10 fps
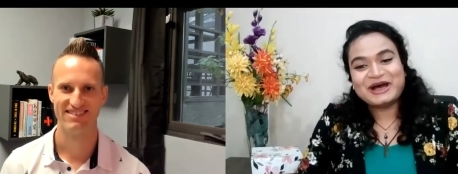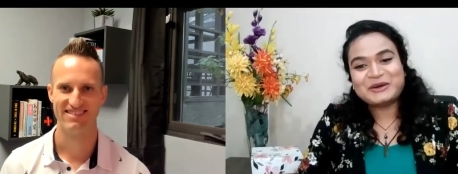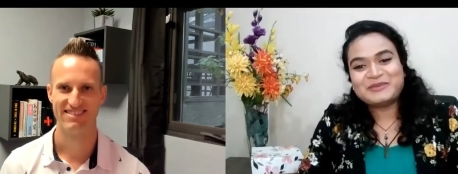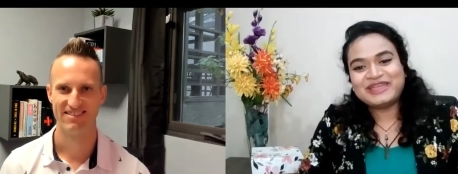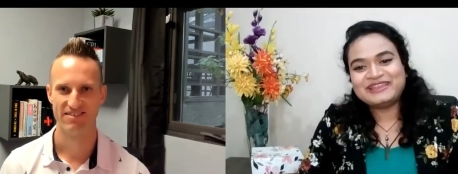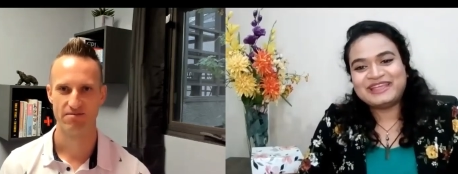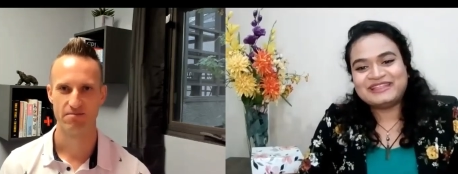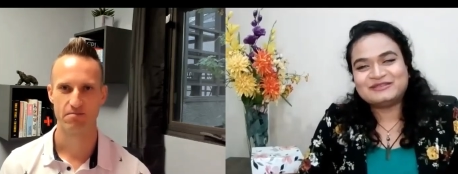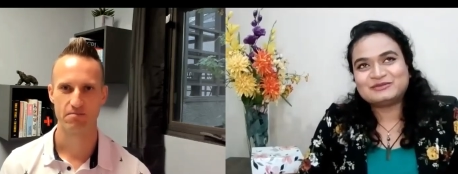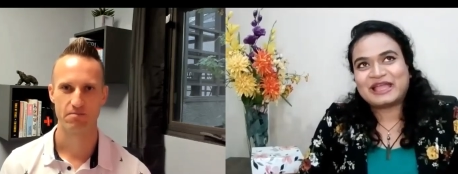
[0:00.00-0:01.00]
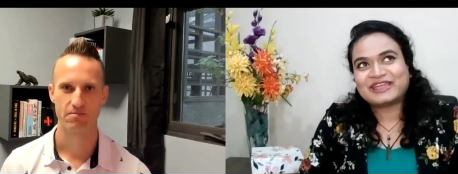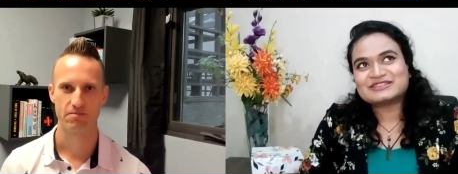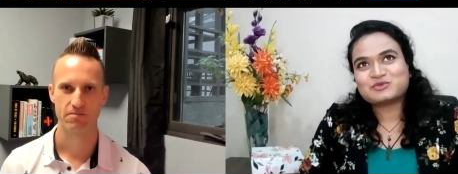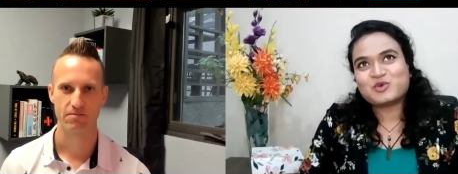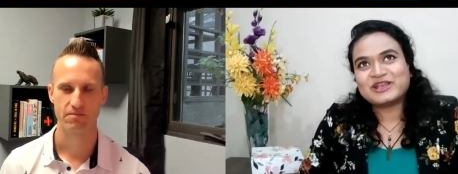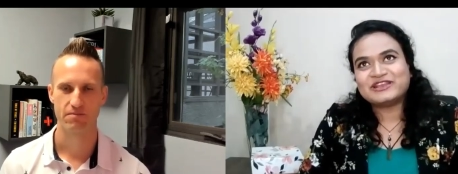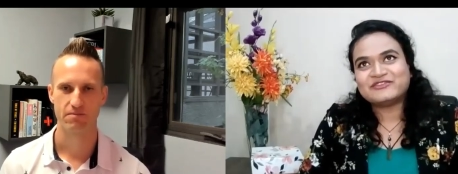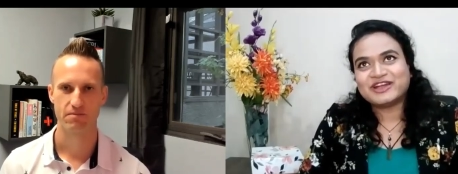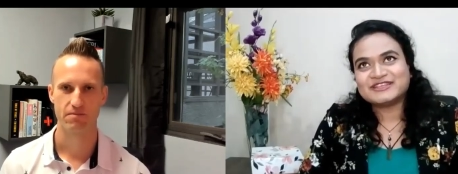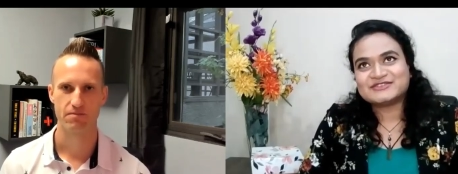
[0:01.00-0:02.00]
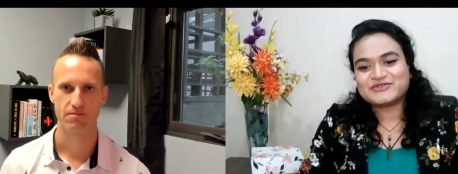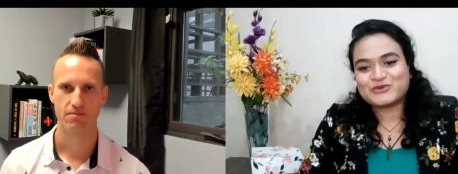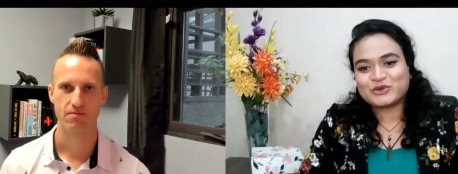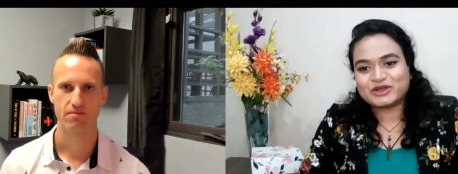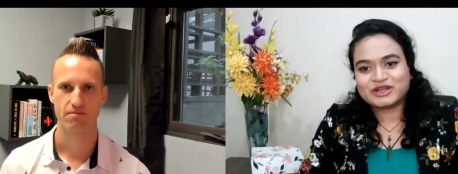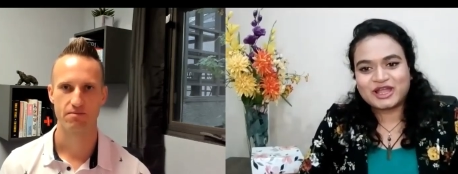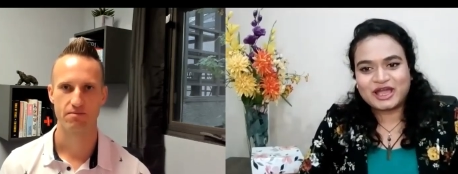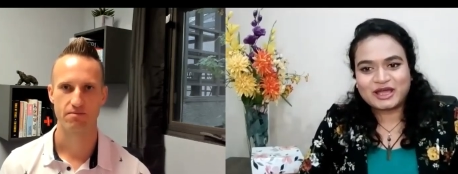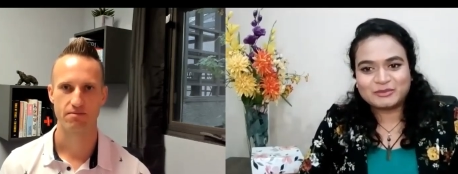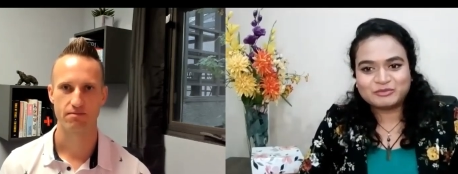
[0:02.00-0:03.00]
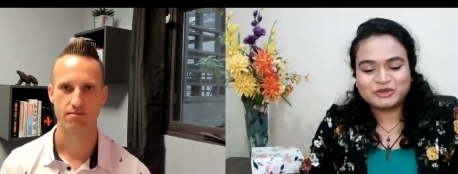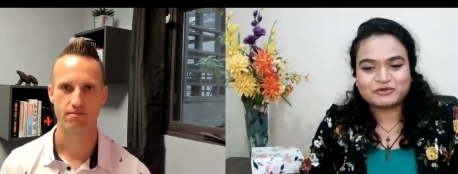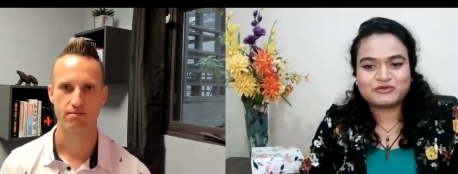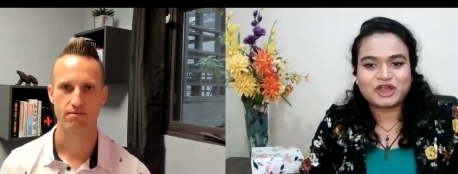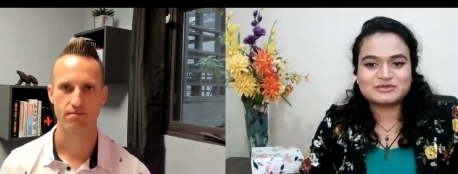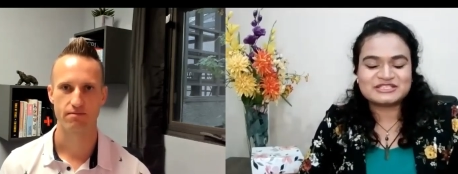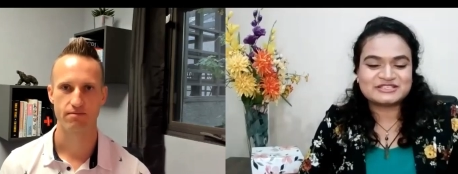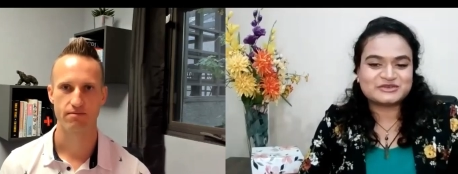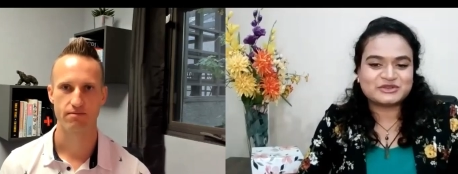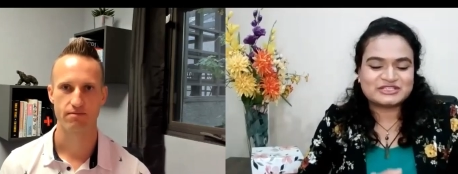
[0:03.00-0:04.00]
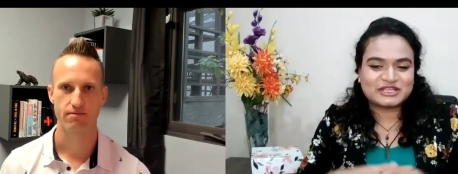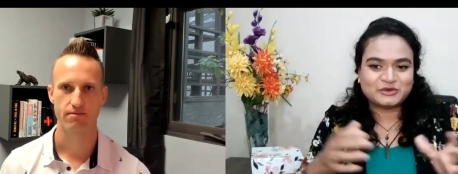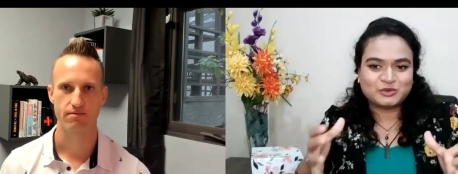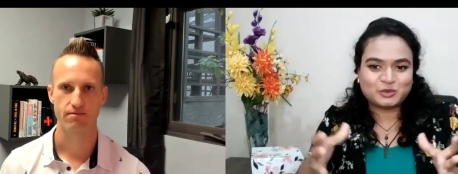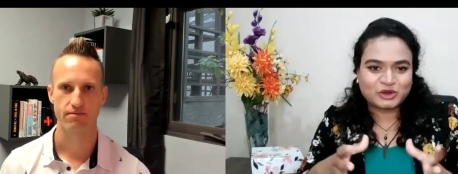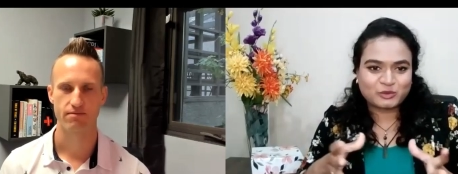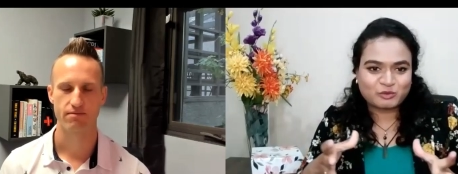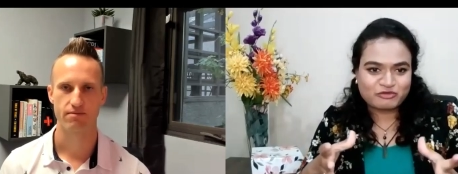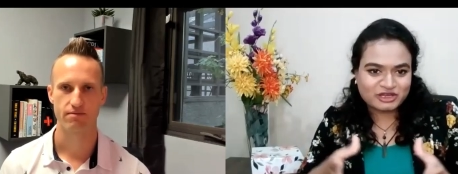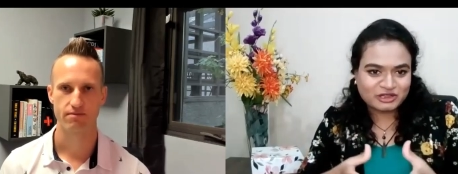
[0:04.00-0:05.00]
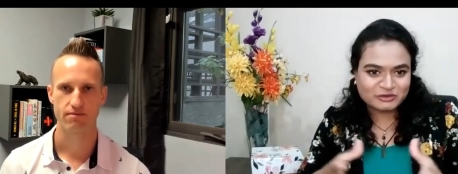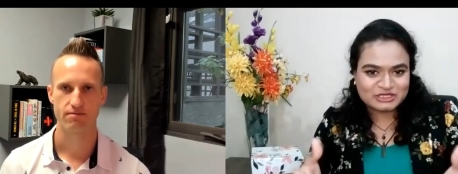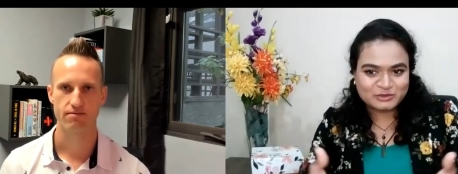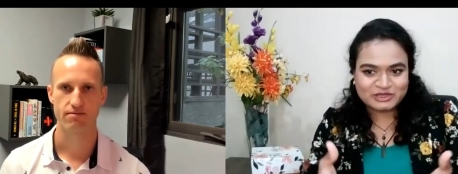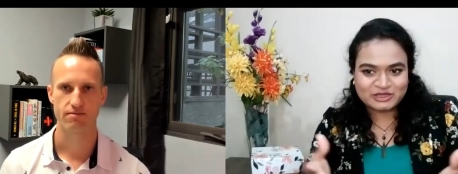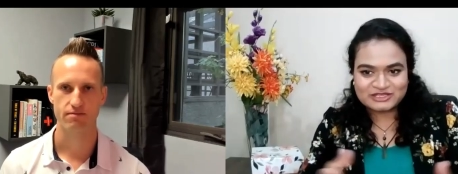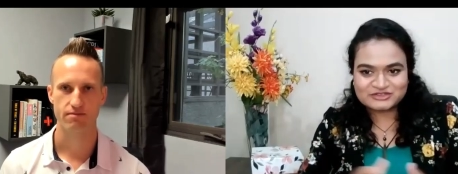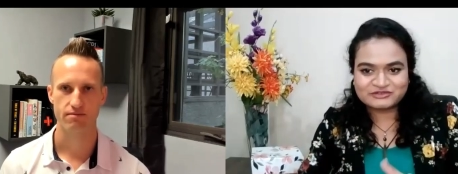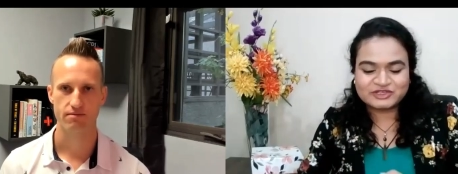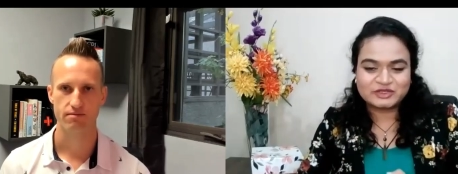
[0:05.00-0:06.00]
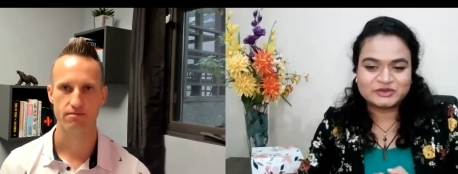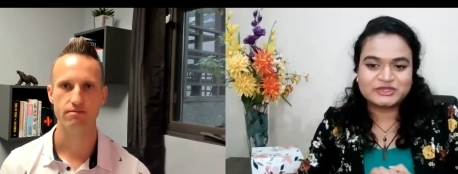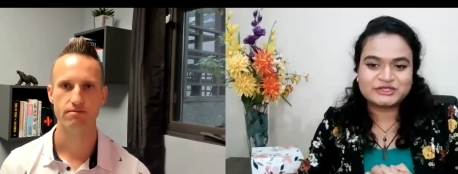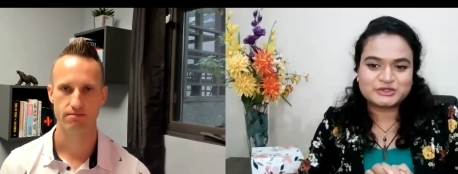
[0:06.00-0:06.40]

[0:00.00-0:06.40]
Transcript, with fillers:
Speaker 1: um, and, and I guess one advice for um, you know pharmacy students. I know you work very closely with them, as you alluded